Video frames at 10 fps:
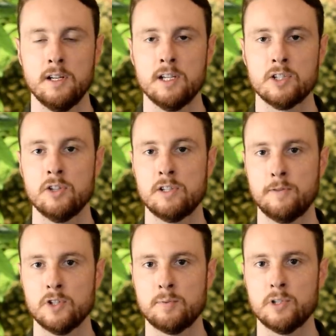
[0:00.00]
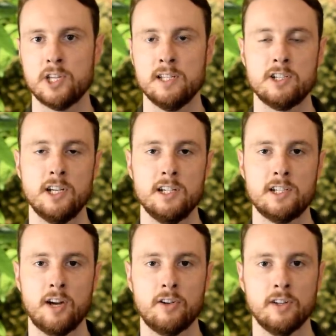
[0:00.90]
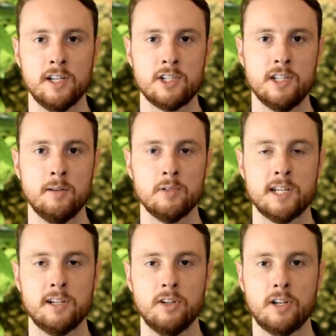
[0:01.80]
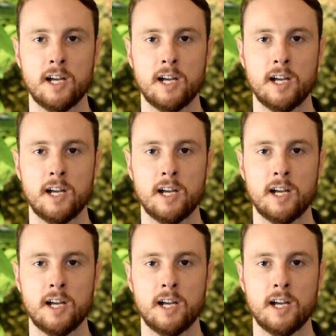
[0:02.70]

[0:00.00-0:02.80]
So this first percent change calculation that we'll take a look at